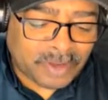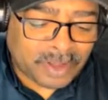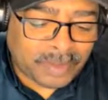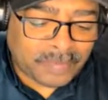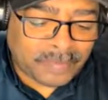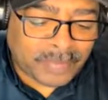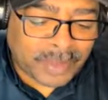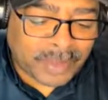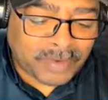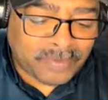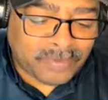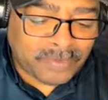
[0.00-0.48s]

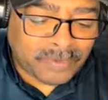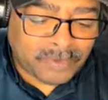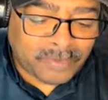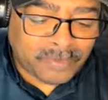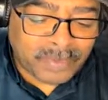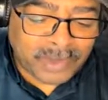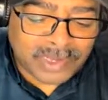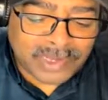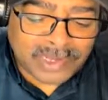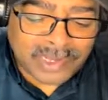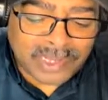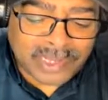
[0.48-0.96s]
prompt by
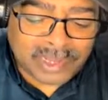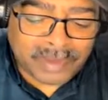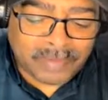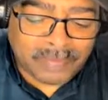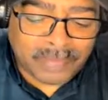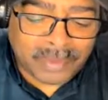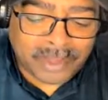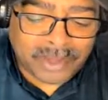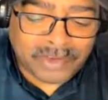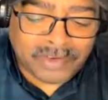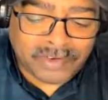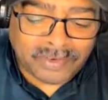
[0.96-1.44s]
rumors that
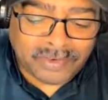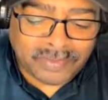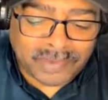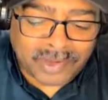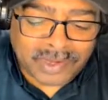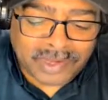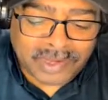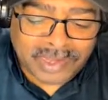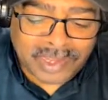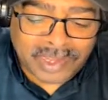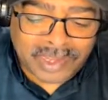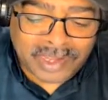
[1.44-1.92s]
the
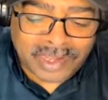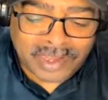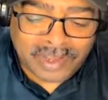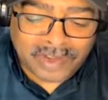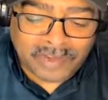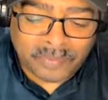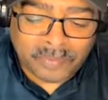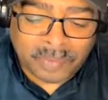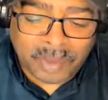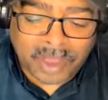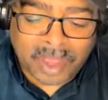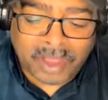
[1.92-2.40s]
mushroom scent
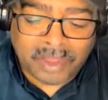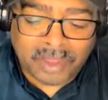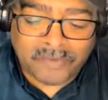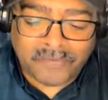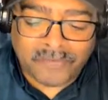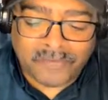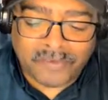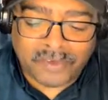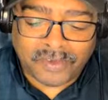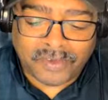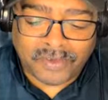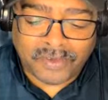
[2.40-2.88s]
is
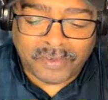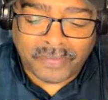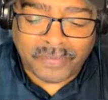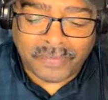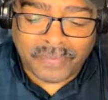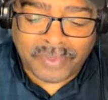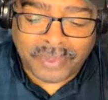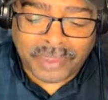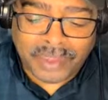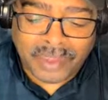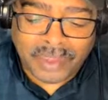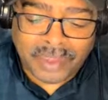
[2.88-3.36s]
powerful.
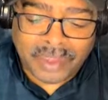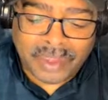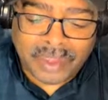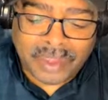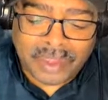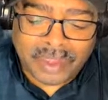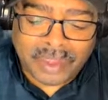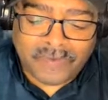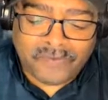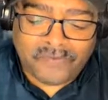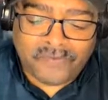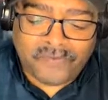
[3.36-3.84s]

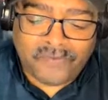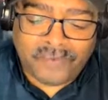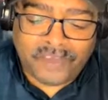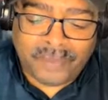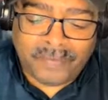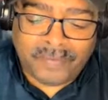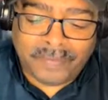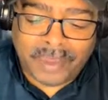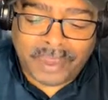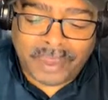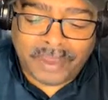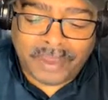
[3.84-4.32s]
A
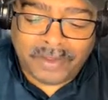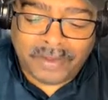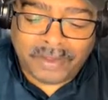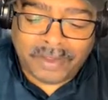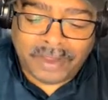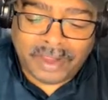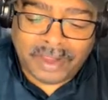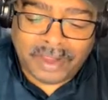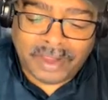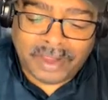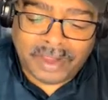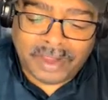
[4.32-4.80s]

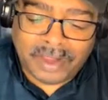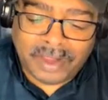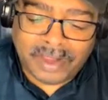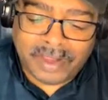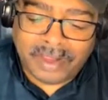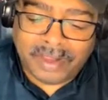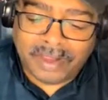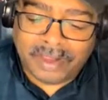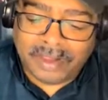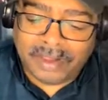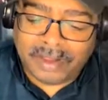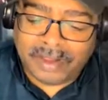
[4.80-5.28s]
female
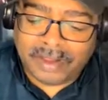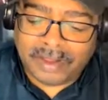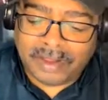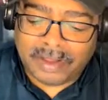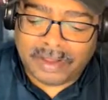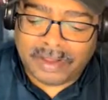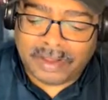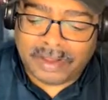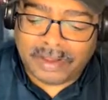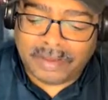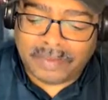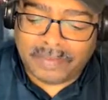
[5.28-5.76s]

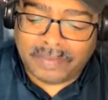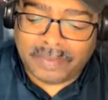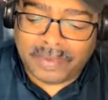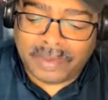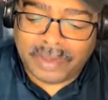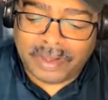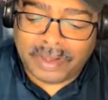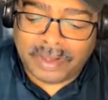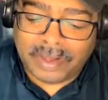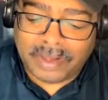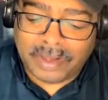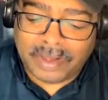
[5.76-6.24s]
um,
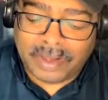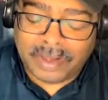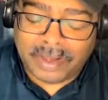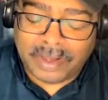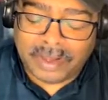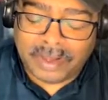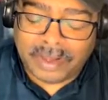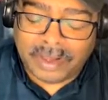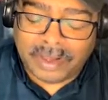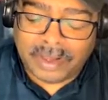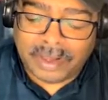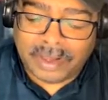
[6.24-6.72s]

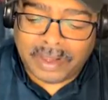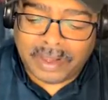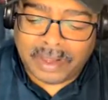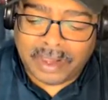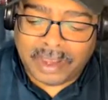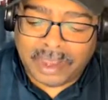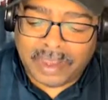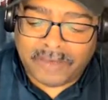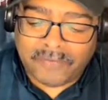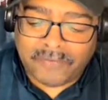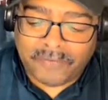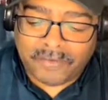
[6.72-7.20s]

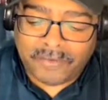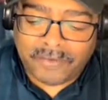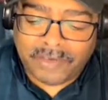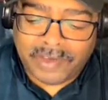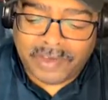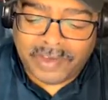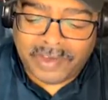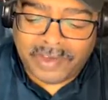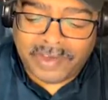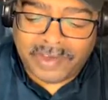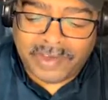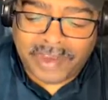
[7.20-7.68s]

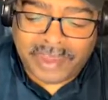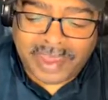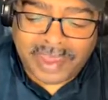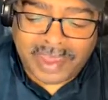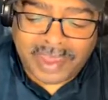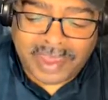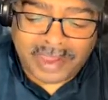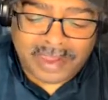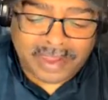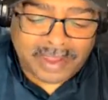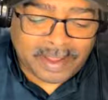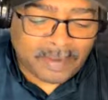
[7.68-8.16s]

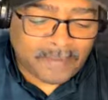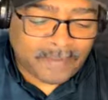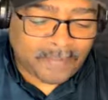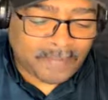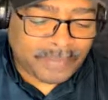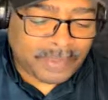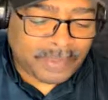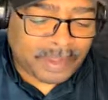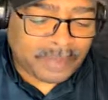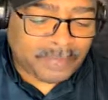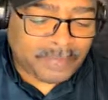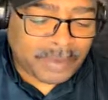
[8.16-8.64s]
aphrodisiac.
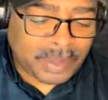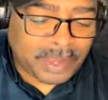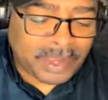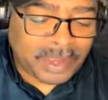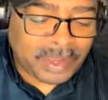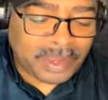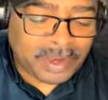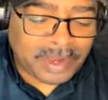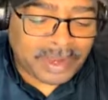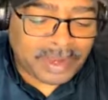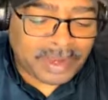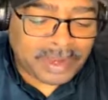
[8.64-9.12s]
The
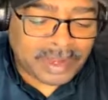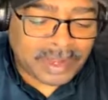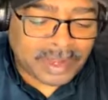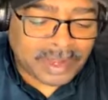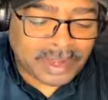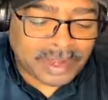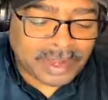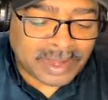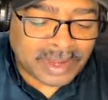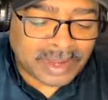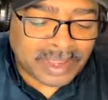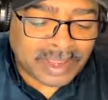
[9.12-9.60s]
pair
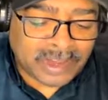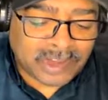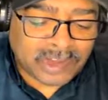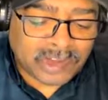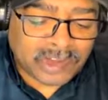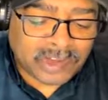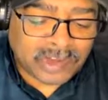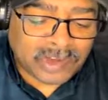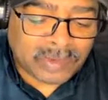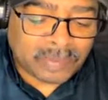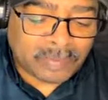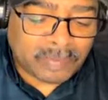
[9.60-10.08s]
conducted a
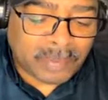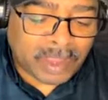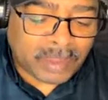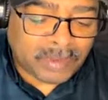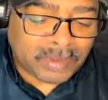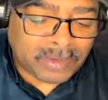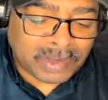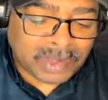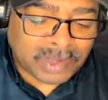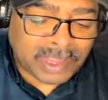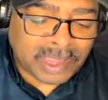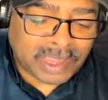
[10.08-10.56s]

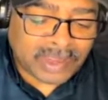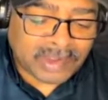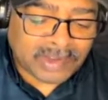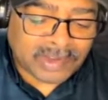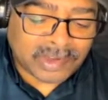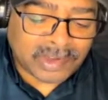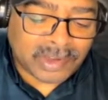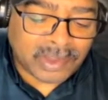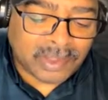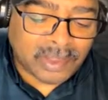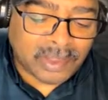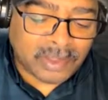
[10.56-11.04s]
smell
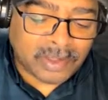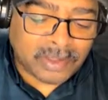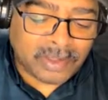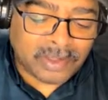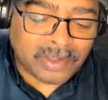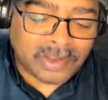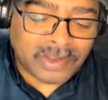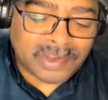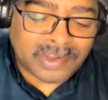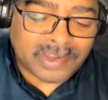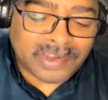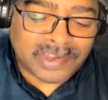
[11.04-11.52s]
test
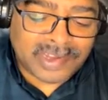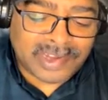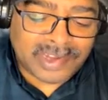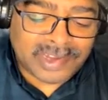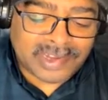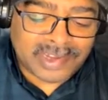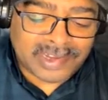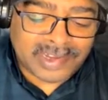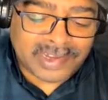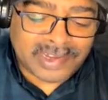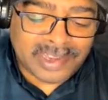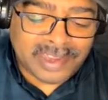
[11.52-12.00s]
on
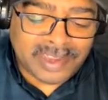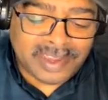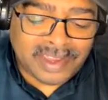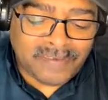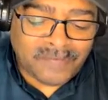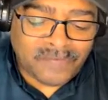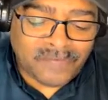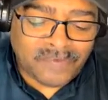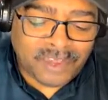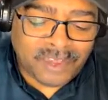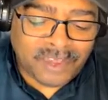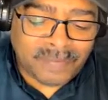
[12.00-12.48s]

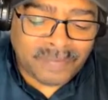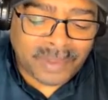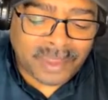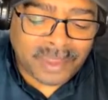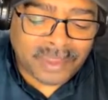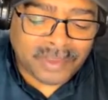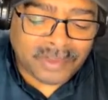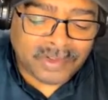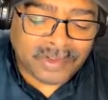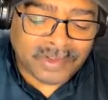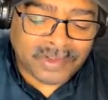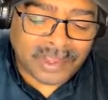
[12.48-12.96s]
16
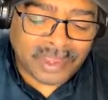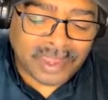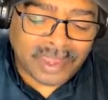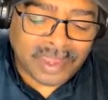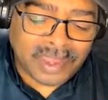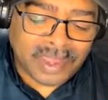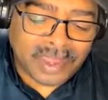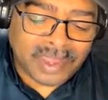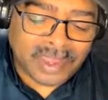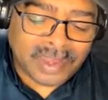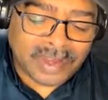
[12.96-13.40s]
females